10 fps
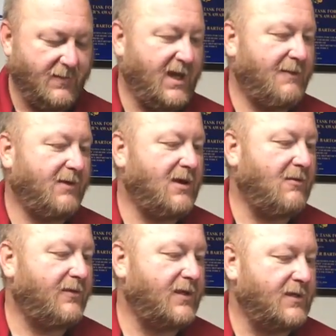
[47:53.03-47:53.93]
being able to
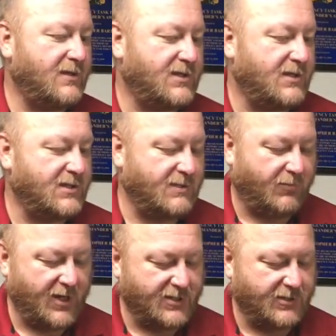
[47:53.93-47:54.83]
go with the
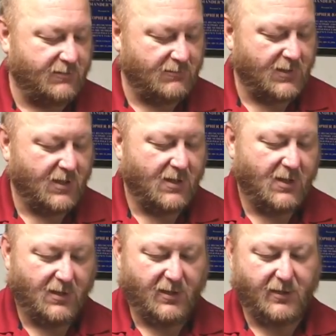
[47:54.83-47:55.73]
suppressed,
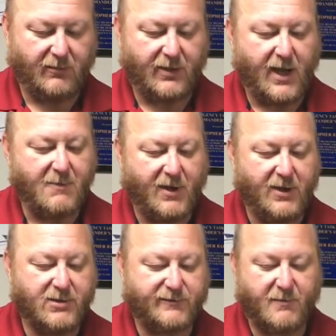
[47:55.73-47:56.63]
and anybody
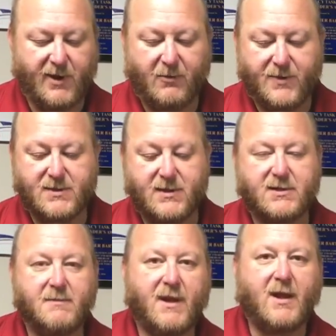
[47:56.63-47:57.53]
who's familiar with this
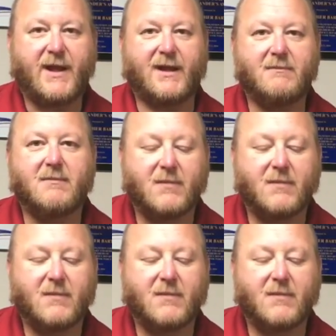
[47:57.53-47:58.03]
system, they like it.